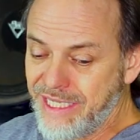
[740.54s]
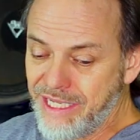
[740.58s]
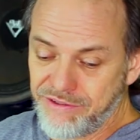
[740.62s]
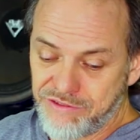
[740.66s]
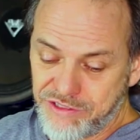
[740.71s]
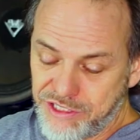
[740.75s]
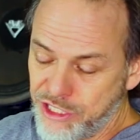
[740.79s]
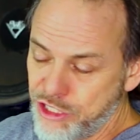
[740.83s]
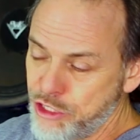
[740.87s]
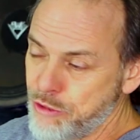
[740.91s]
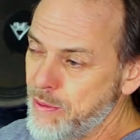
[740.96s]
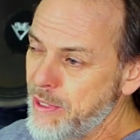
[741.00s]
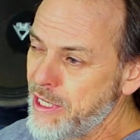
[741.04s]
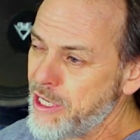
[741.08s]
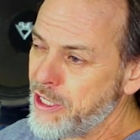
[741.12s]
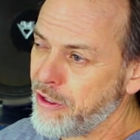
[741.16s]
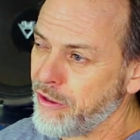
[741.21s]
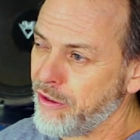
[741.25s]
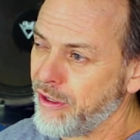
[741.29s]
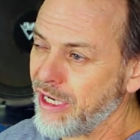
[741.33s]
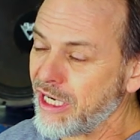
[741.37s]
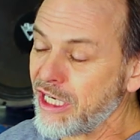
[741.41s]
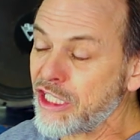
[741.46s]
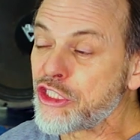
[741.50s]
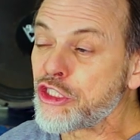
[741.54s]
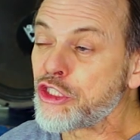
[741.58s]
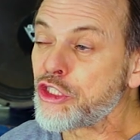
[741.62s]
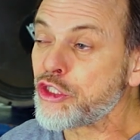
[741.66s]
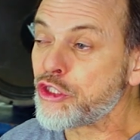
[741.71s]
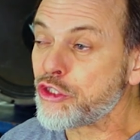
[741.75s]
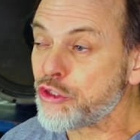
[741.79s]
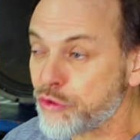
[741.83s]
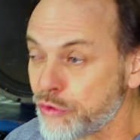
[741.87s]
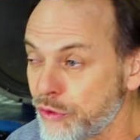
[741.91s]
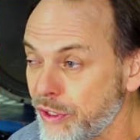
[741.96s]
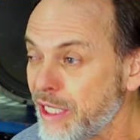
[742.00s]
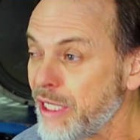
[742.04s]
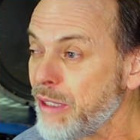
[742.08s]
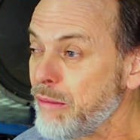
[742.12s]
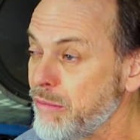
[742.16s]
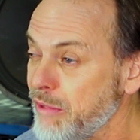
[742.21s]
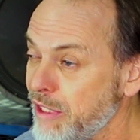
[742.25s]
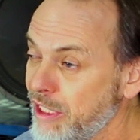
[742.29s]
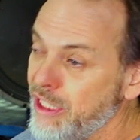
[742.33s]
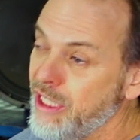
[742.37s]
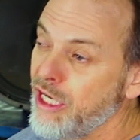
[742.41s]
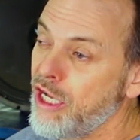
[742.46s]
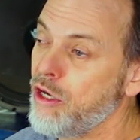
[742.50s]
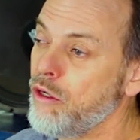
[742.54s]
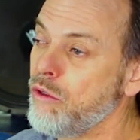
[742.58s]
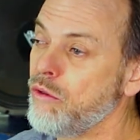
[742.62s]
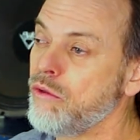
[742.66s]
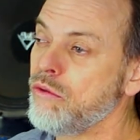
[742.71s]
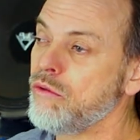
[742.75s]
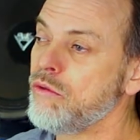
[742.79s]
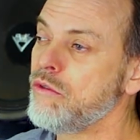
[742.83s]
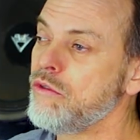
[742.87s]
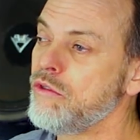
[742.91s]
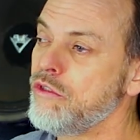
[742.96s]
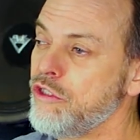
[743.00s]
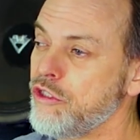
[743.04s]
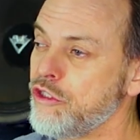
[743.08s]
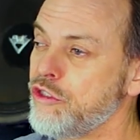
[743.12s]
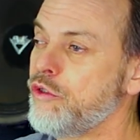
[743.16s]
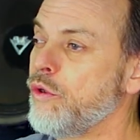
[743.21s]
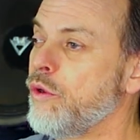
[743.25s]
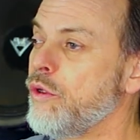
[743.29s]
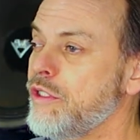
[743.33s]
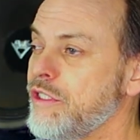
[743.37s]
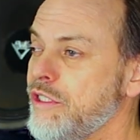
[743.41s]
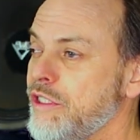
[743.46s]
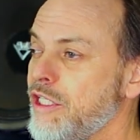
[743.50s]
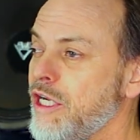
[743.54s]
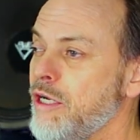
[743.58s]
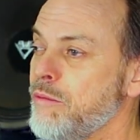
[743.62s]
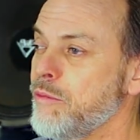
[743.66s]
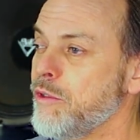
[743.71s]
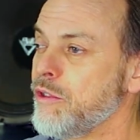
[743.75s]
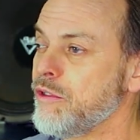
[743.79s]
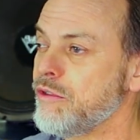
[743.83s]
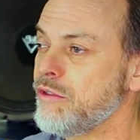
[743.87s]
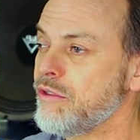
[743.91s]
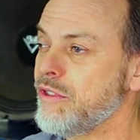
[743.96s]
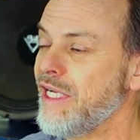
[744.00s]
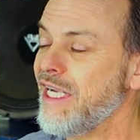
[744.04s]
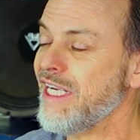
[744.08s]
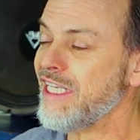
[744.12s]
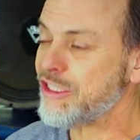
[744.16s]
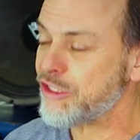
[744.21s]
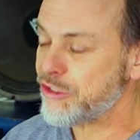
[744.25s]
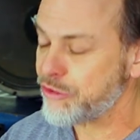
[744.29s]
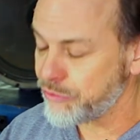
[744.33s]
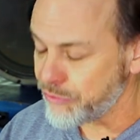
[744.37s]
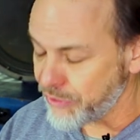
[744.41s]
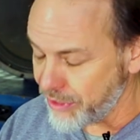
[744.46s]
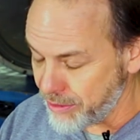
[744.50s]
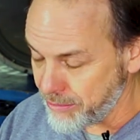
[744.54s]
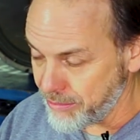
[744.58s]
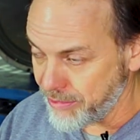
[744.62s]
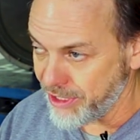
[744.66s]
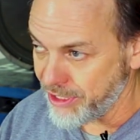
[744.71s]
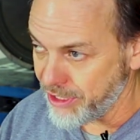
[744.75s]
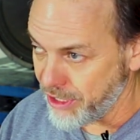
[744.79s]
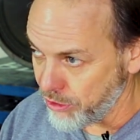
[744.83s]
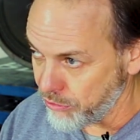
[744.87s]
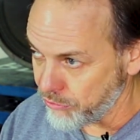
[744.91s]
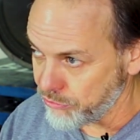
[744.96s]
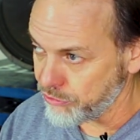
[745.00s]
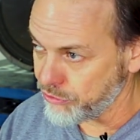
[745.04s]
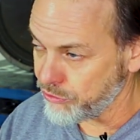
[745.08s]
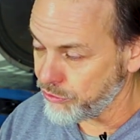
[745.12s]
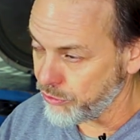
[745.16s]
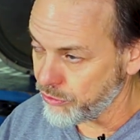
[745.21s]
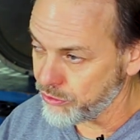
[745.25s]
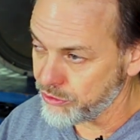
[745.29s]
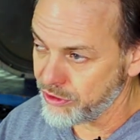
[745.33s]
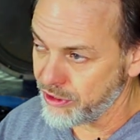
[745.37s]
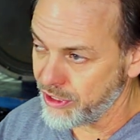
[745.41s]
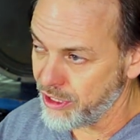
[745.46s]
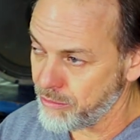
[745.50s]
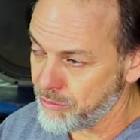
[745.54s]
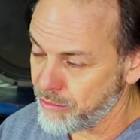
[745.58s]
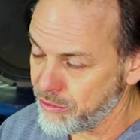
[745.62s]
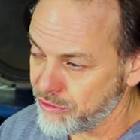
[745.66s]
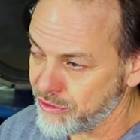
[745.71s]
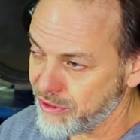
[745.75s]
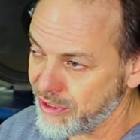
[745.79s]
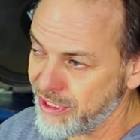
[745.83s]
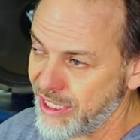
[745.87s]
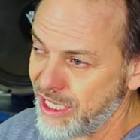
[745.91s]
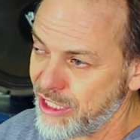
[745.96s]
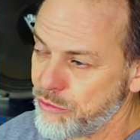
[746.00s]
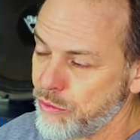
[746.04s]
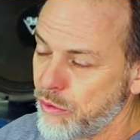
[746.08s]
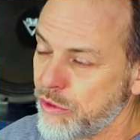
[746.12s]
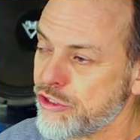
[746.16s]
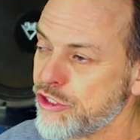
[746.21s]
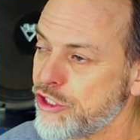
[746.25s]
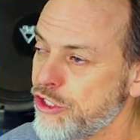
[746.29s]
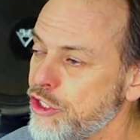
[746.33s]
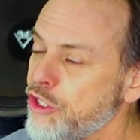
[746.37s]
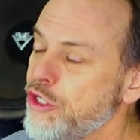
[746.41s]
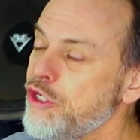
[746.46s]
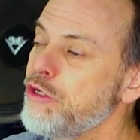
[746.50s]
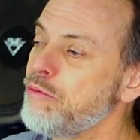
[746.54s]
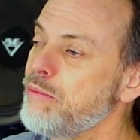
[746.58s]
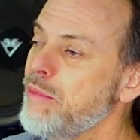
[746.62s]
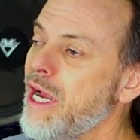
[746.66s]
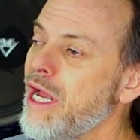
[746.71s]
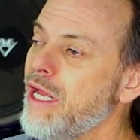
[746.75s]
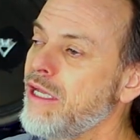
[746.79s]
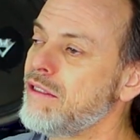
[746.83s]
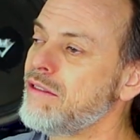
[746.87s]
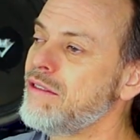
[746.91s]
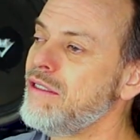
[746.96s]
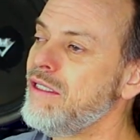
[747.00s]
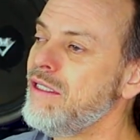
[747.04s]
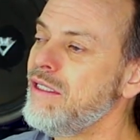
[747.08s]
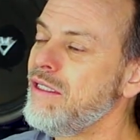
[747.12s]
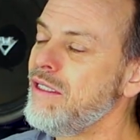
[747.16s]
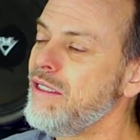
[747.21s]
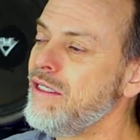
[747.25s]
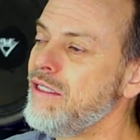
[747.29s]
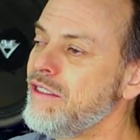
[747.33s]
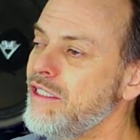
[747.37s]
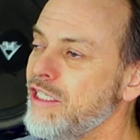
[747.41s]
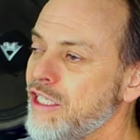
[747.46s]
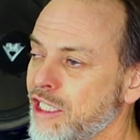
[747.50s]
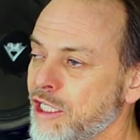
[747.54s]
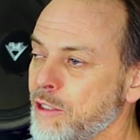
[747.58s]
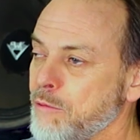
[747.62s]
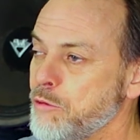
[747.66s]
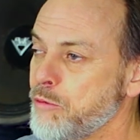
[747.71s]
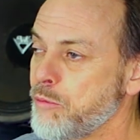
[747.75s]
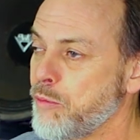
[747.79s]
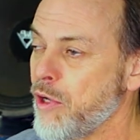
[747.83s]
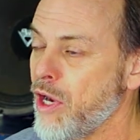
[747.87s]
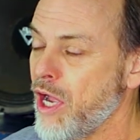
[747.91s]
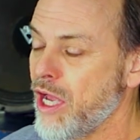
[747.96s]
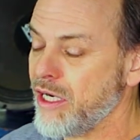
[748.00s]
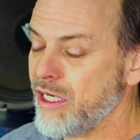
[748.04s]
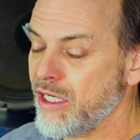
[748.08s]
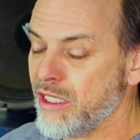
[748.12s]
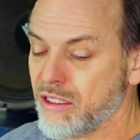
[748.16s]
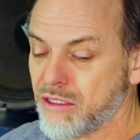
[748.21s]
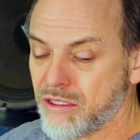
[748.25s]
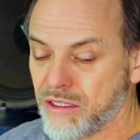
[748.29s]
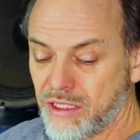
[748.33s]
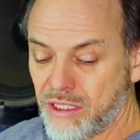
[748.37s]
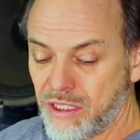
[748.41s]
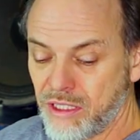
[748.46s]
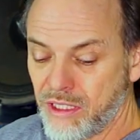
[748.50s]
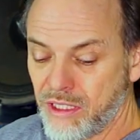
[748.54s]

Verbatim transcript: gives this speaker extremely low distortion numbers extremely low distortion numbers. And that's what's good about the Klipsch product.